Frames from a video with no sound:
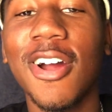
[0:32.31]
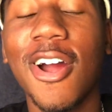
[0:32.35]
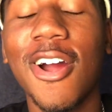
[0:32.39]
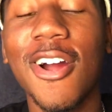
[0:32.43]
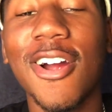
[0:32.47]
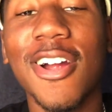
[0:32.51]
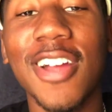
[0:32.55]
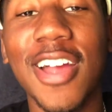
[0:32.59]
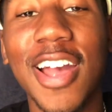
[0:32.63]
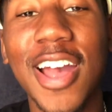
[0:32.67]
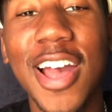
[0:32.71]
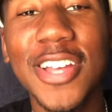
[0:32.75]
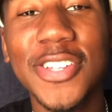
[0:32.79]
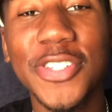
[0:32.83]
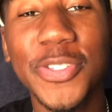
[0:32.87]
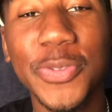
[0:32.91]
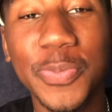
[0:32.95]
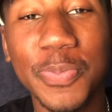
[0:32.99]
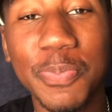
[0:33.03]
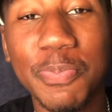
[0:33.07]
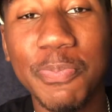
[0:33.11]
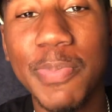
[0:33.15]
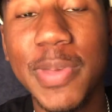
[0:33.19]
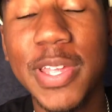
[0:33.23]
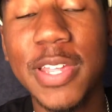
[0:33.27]
Alright, as
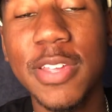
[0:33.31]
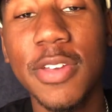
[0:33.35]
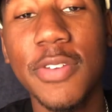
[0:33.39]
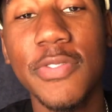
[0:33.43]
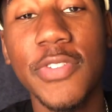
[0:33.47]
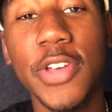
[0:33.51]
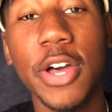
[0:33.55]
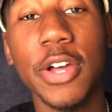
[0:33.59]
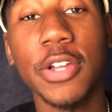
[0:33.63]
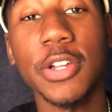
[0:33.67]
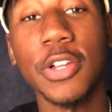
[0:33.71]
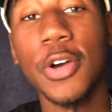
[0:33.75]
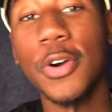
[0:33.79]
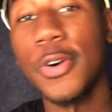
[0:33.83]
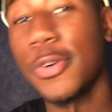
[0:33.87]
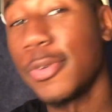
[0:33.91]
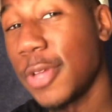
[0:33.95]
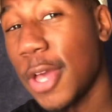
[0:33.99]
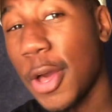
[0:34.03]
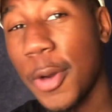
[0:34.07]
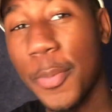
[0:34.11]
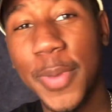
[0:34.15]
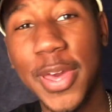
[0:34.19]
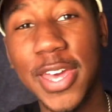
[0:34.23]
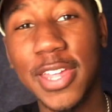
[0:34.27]
many of y'all know,
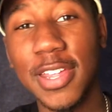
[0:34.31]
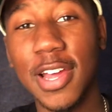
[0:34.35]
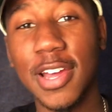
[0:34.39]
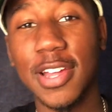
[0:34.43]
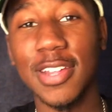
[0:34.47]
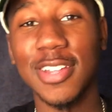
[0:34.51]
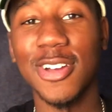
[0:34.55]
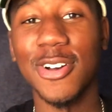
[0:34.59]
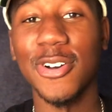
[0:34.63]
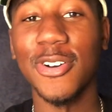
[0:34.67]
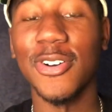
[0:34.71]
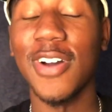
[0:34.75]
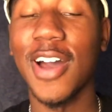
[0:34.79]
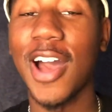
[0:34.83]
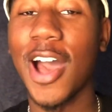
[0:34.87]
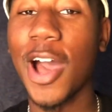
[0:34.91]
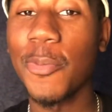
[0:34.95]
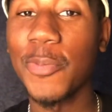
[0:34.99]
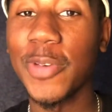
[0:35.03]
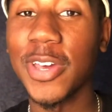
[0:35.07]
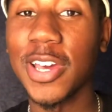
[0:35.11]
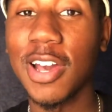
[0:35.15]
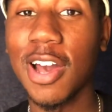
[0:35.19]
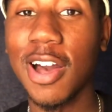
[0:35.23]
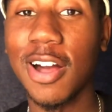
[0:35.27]
y'all may not know,
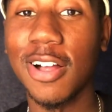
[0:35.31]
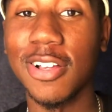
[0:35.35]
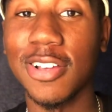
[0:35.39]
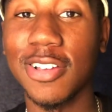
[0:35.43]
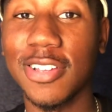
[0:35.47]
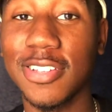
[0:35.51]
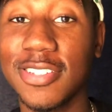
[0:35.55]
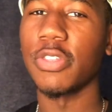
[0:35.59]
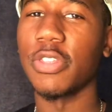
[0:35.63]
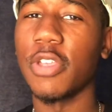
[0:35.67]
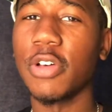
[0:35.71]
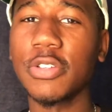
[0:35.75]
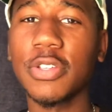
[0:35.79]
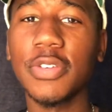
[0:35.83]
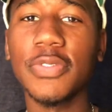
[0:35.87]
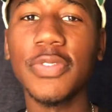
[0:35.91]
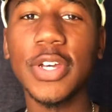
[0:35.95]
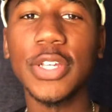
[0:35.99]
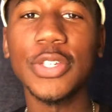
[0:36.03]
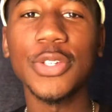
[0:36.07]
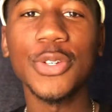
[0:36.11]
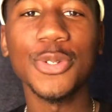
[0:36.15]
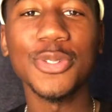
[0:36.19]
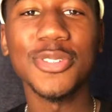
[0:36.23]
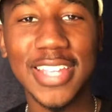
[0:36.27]
I'm in college. Those of
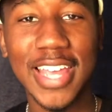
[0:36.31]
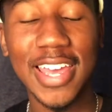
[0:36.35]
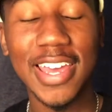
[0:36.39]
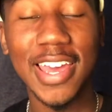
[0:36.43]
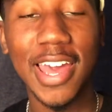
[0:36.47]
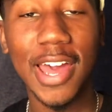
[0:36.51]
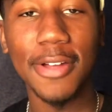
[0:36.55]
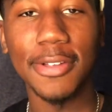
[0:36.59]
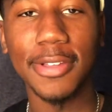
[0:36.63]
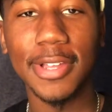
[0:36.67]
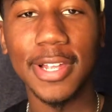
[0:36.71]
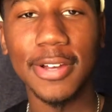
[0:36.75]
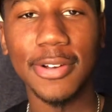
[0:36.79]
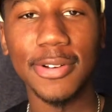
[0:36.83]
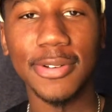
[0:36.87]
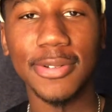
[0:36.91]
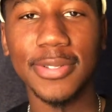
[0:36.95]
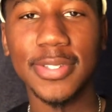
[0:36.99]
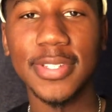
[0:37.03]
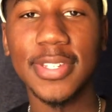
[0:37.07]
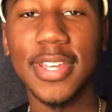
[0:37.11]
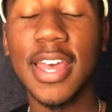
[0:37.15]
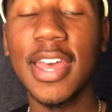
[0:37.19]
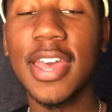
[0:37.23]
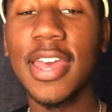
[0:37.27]
us who take out
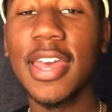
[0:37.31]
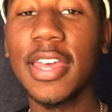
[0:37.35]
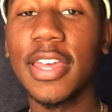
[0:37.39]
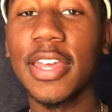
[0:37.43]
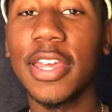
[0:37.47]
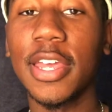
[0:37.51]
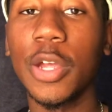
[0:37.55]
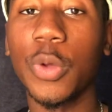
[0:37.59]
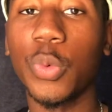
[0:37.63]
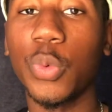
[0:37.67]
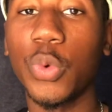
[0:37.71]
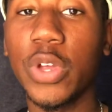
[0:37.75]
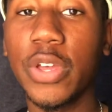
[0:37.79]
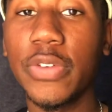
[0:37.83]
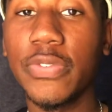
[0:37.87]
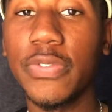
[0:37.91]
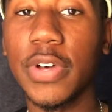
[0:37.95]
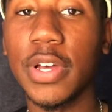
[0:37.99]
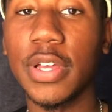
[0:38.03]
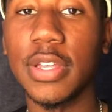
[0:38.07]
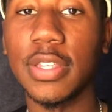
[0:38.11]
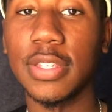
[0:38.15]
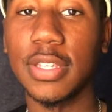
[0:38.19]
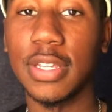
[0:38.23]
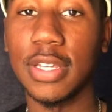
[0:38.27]
loans get
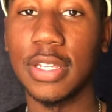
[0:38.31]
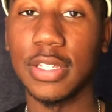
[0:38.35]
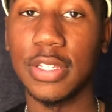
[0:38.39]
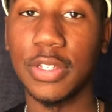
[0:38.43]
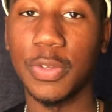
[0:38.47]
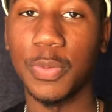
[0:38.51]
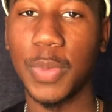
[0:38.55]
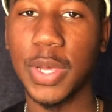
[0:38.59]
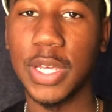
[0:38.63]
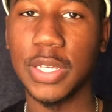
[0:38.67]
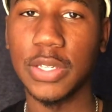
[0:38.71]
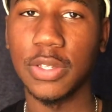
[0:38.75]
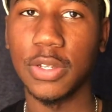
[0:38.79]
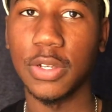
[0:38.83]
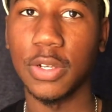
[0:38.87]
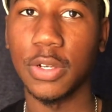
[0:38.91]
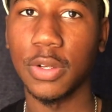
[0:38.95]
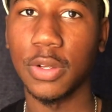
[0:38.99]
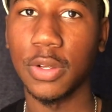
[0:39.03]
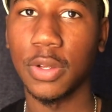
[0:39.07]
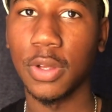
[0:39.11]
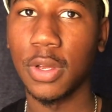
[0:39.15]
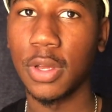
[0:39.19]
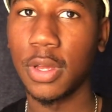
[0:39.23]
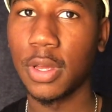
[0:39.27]
refunds each semester,